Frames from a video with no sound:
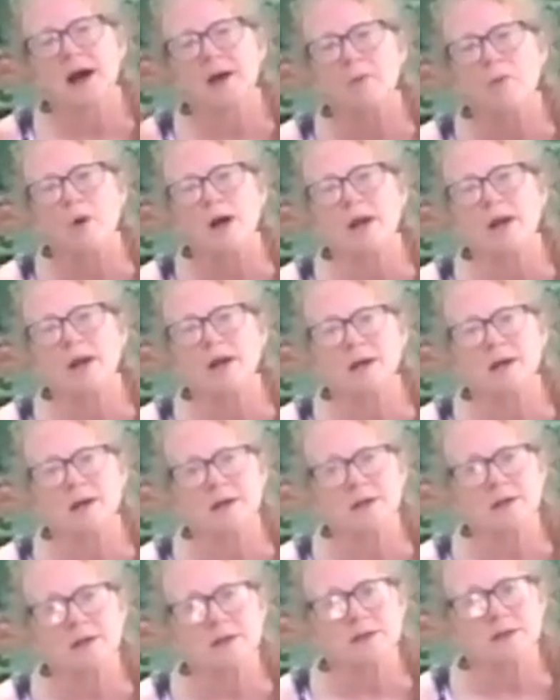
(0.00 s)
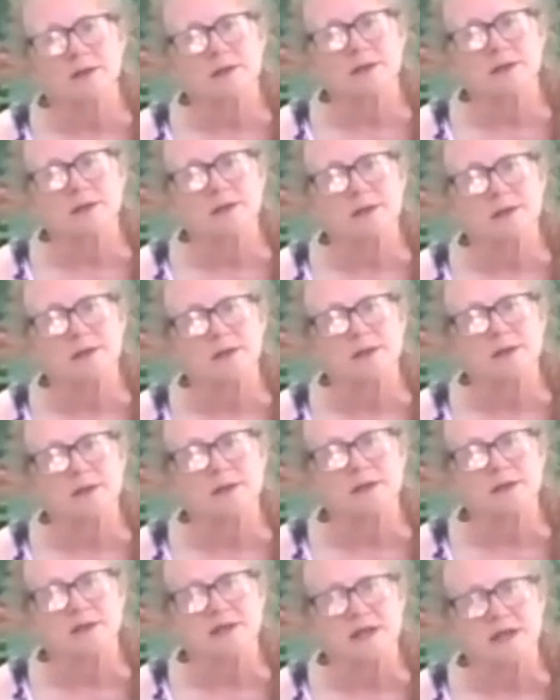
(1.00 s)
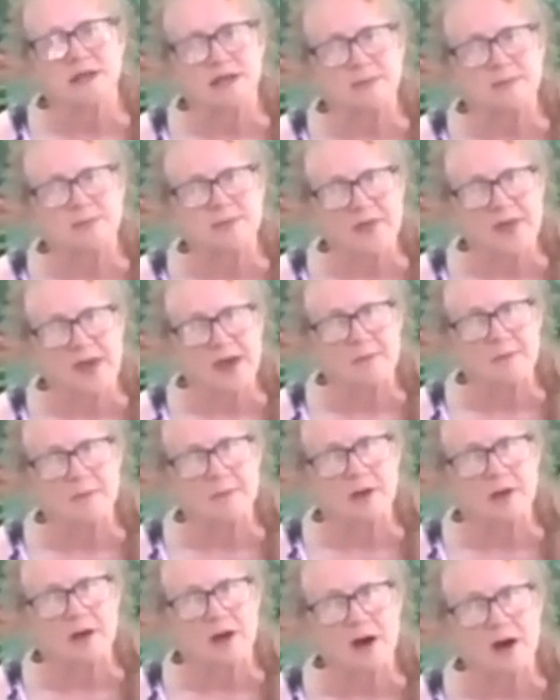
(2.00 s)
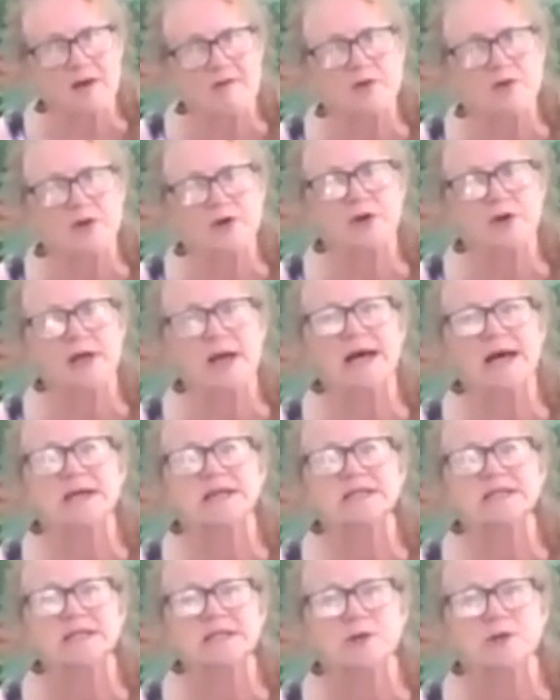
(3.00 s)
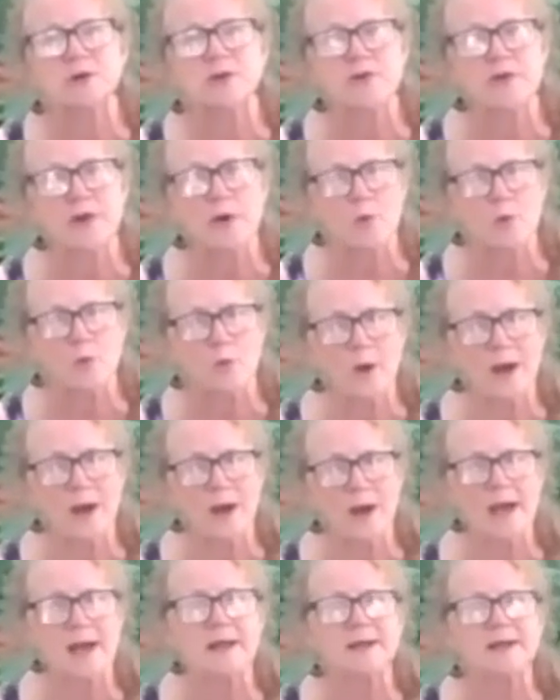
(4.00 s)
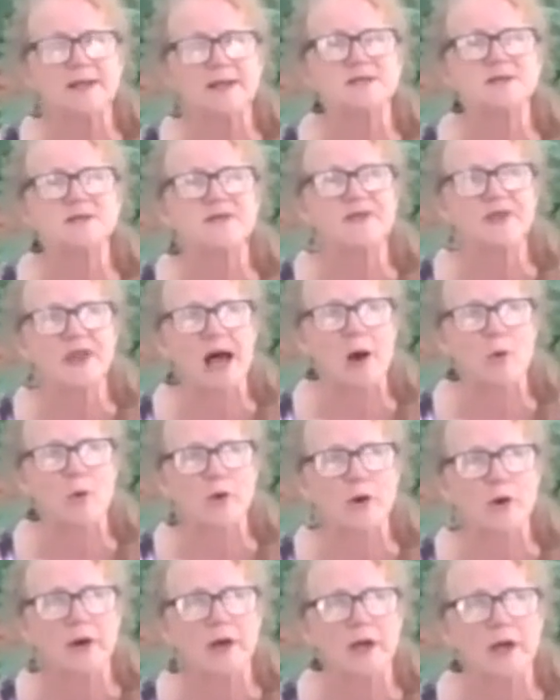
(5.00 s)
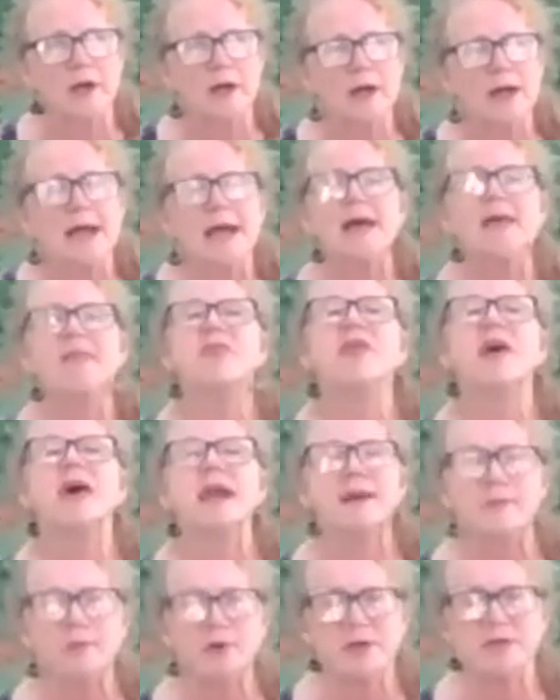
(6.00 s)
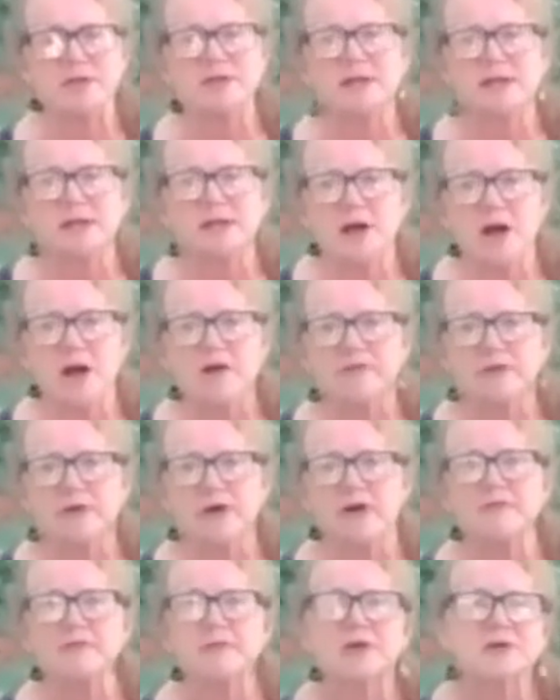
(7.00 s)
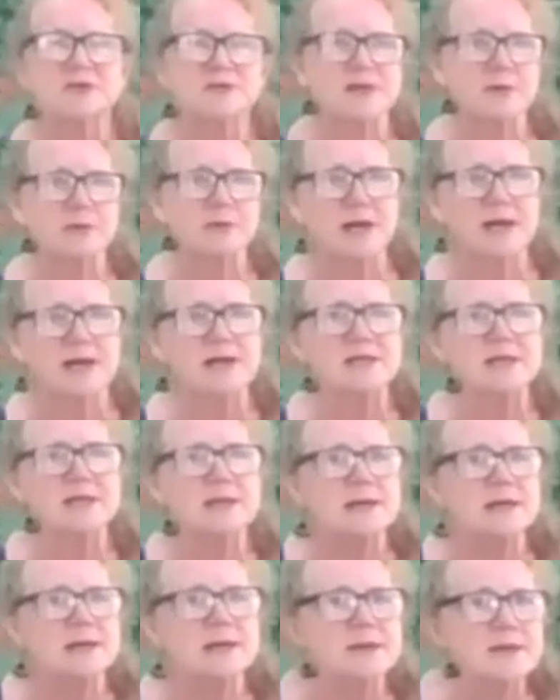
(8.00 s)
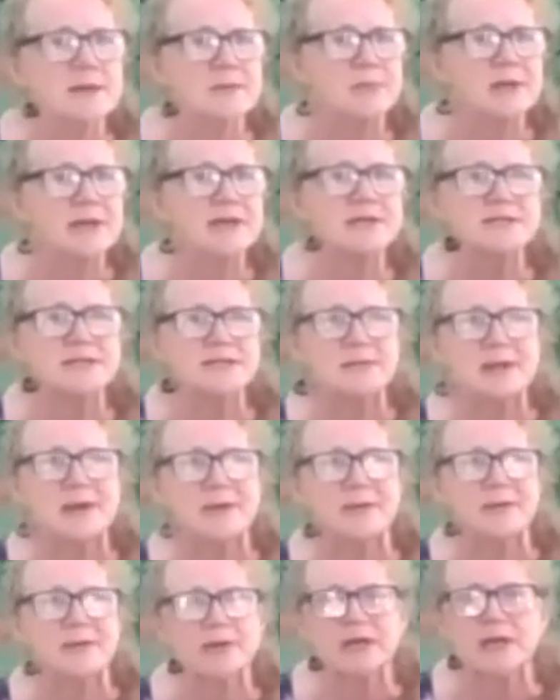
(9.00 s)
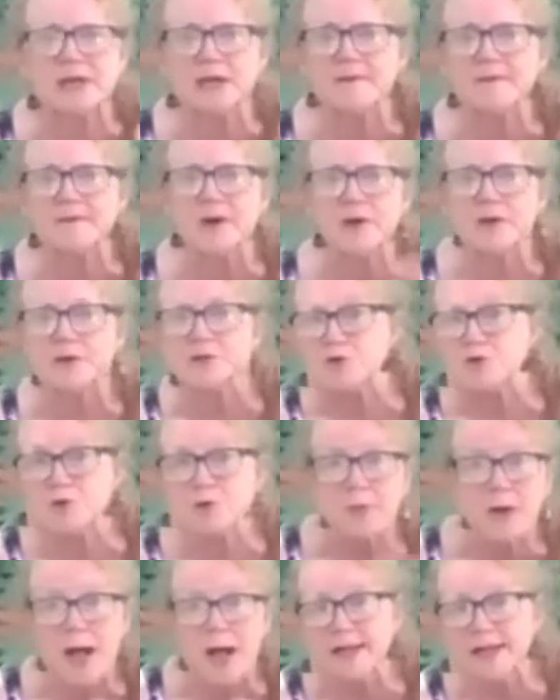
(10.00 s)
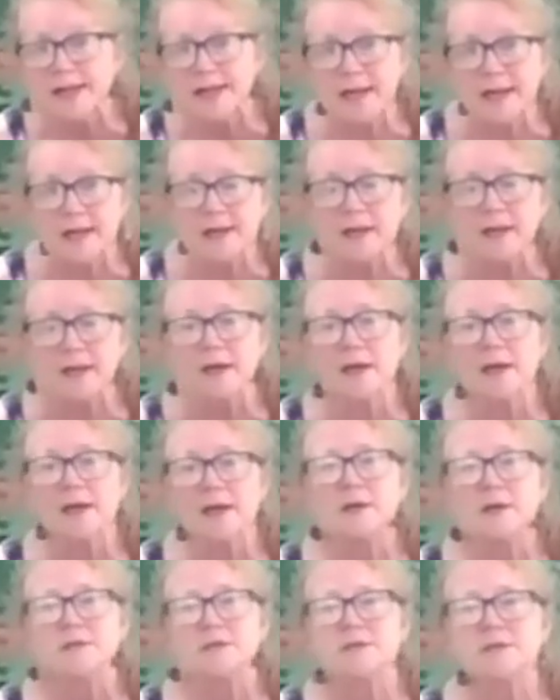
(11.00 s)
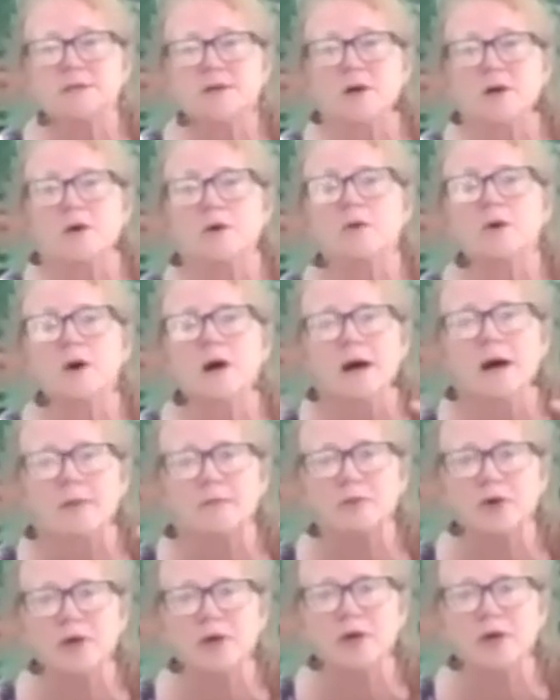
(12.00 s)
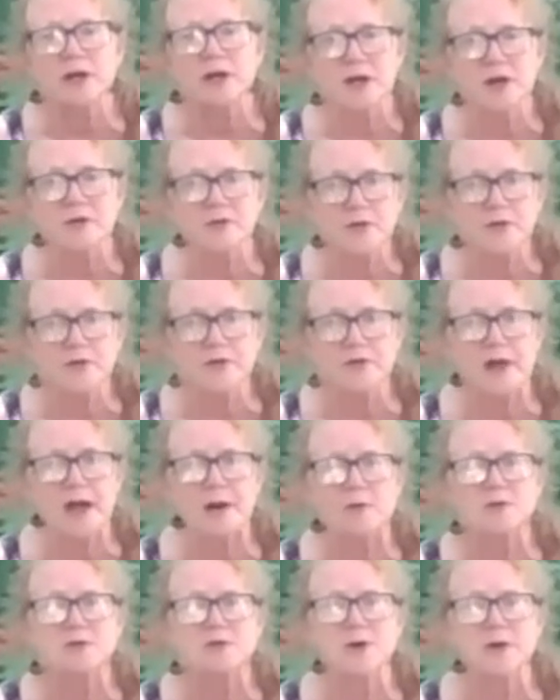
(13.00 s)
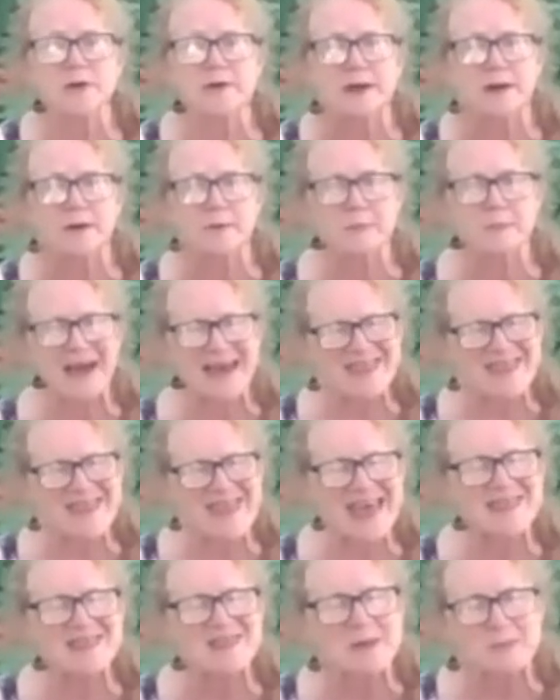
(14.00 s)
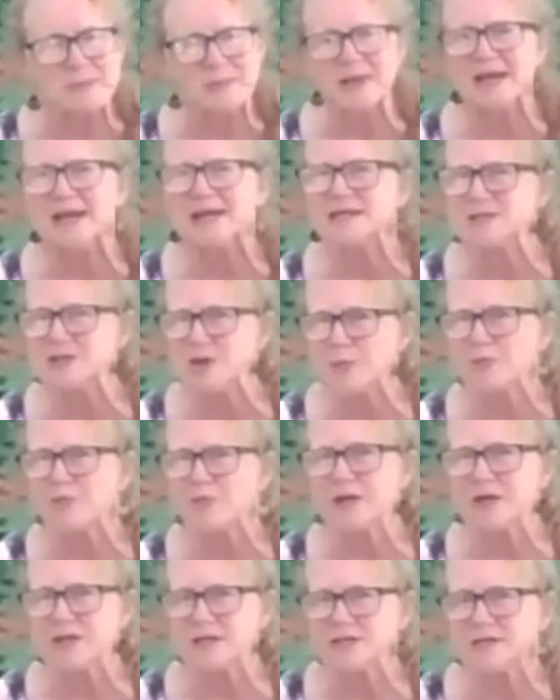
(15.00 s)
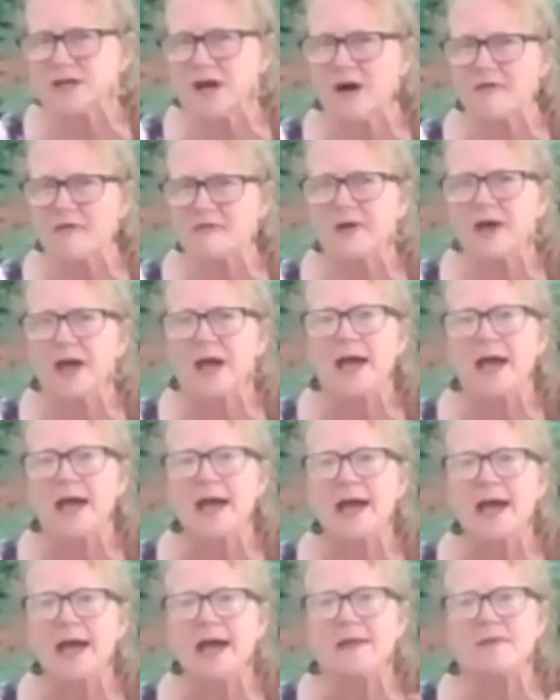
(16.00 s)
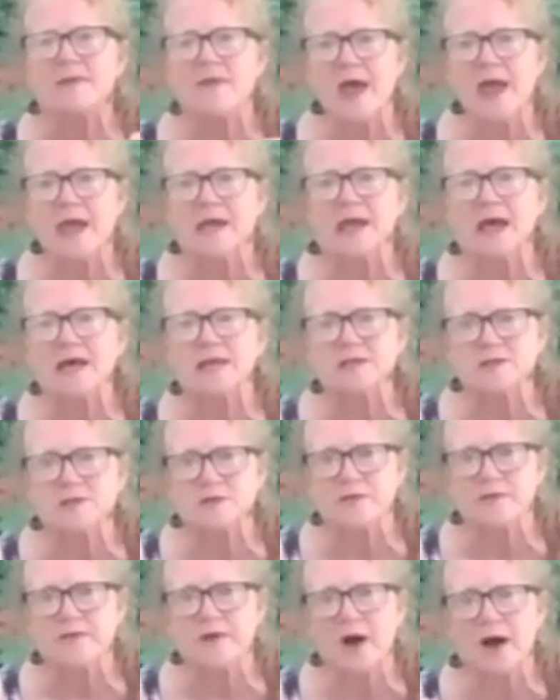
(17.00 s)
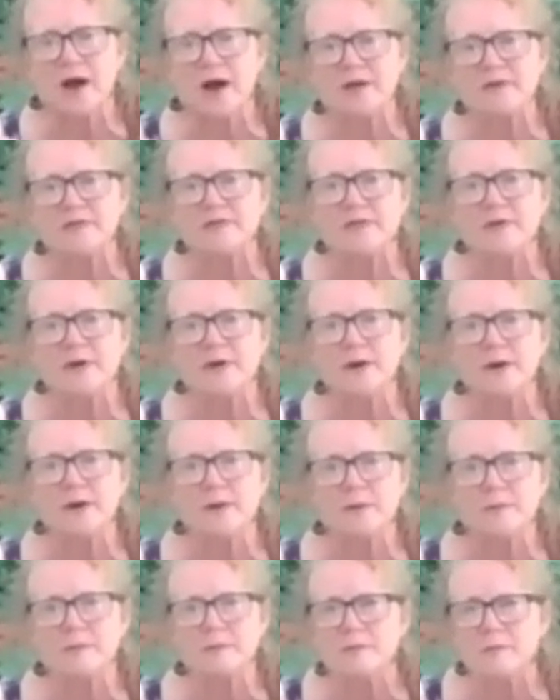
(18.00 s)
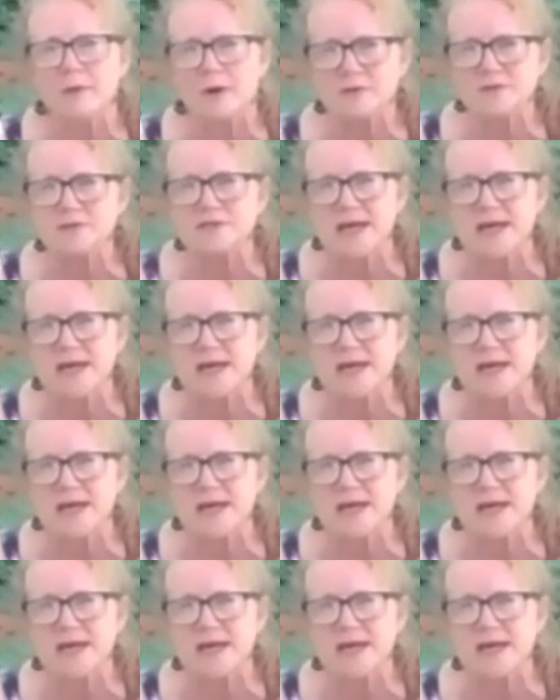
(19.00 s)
want to keep them covered until they're well into flowering. And then I'm going to take the cover off because I would like the, the bees to be able to get in there and do the pollinating. So I'm going to a few flowers on there. By then, the plants are pretty tough and they can survive most